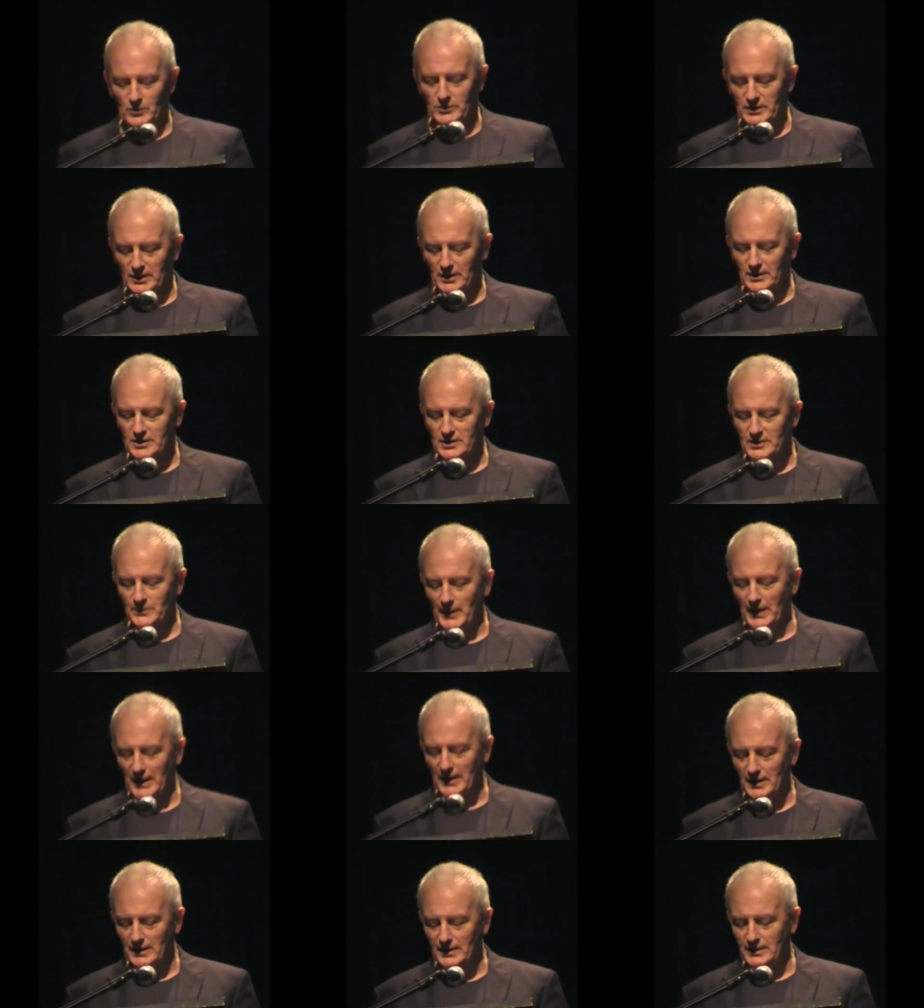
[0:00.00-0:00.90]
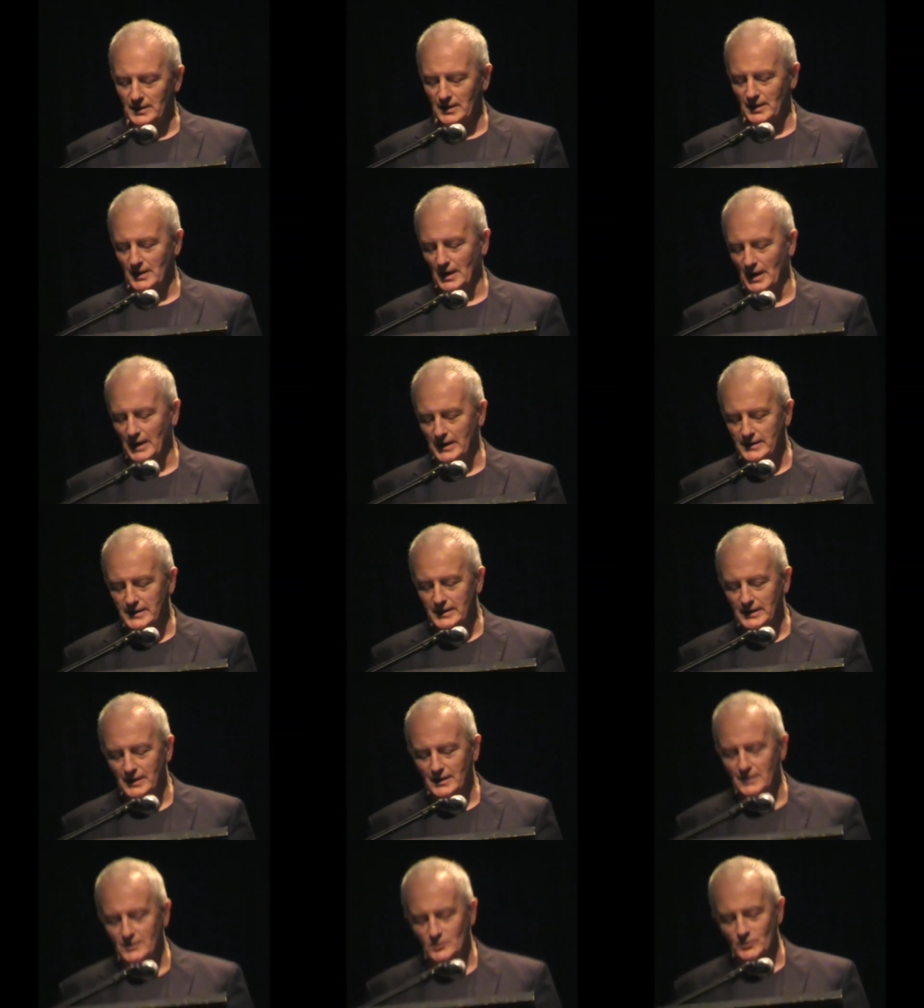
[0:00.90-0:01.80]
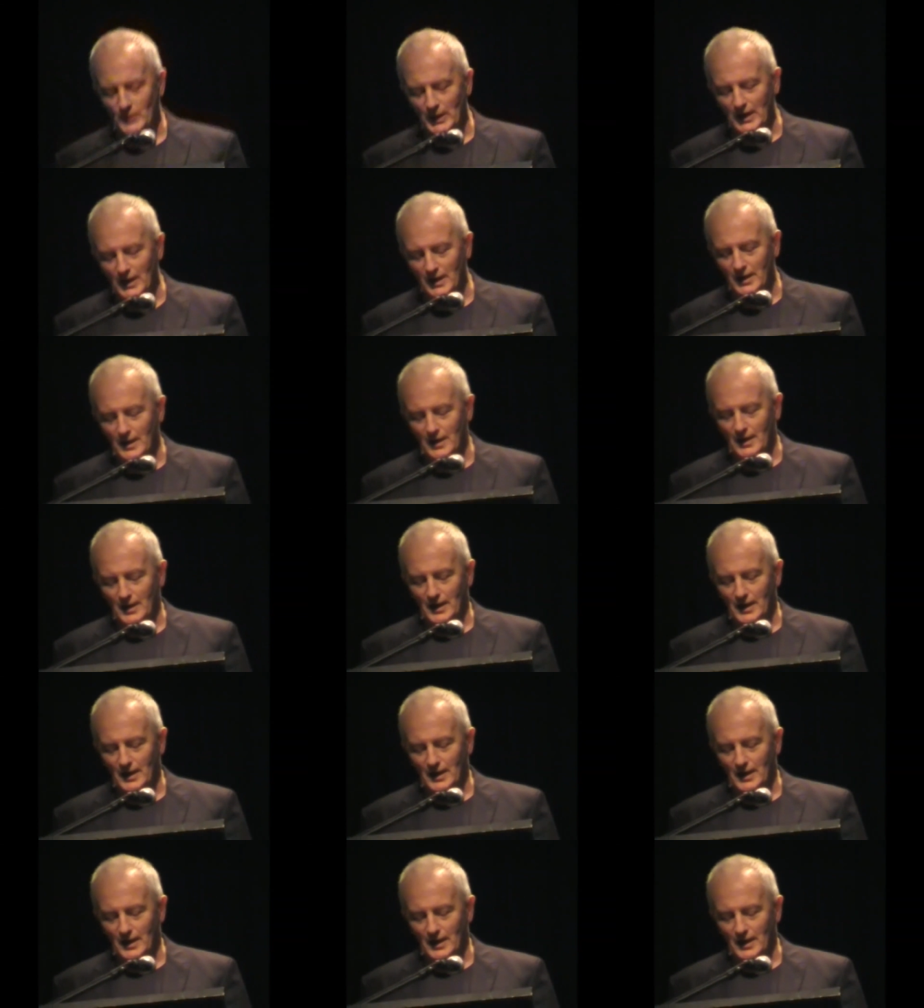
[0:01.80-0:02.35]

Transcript: an inspired idea as well.